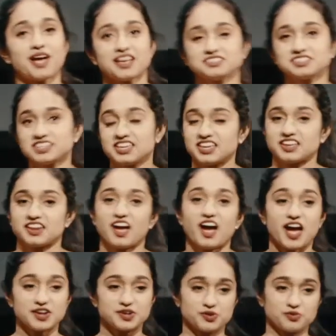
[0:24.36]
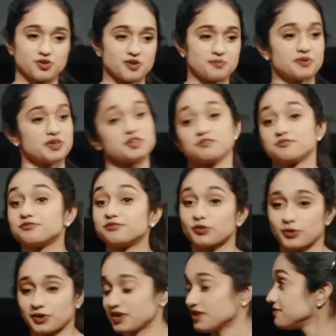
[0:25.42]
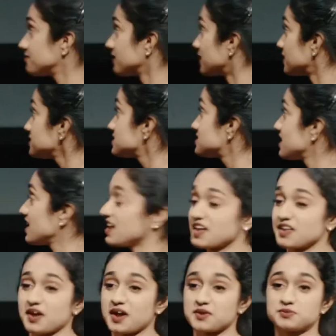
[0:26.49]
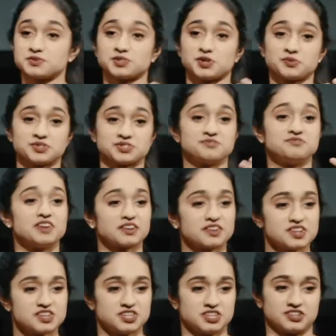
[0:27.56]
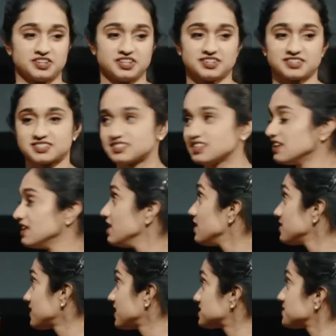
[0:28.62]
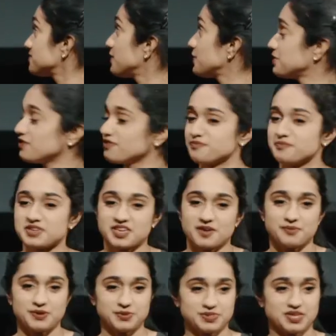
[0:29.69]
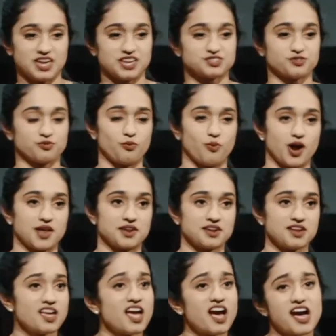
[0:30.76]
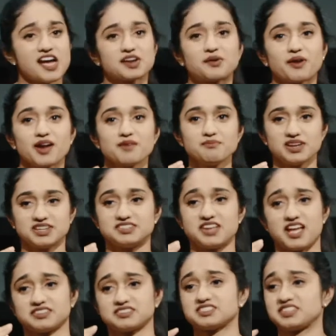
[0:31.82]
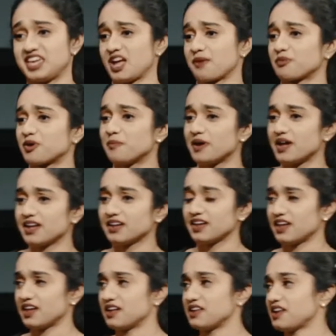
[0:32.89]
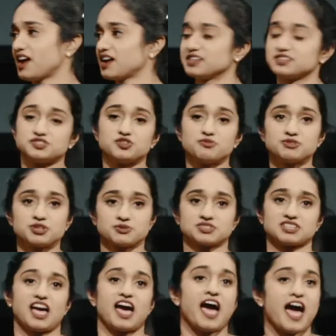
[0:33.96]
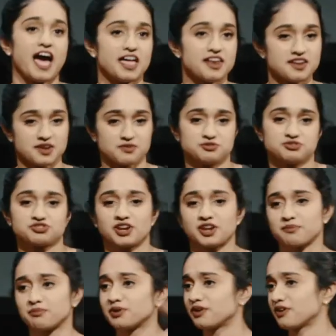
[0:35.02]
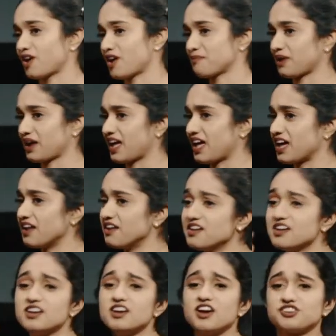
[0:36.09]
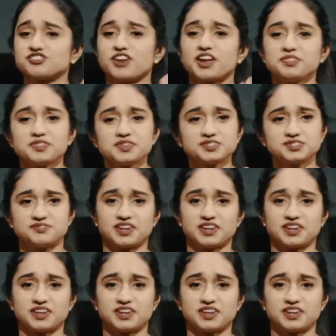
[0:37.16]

as a kid, I grew up in Florida first, and I was always very curious. That's a photo of me about the age of one. I grabbed my dad's camera bag and I assumed it was a hat and I was trying to put it on my head. Try things